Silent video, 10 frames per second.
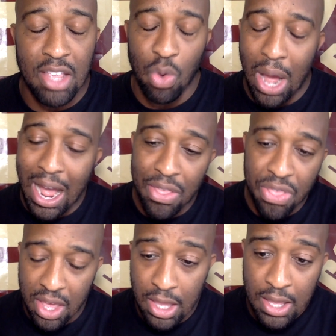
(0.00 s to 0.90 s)
So I
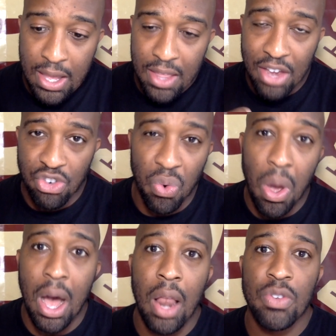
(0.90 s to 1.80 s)
think that Drew
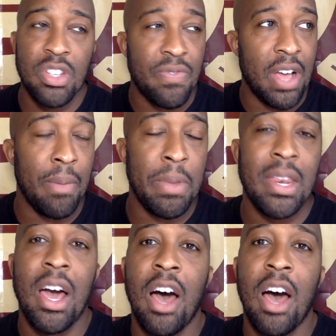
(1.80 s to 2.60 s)
Allar's development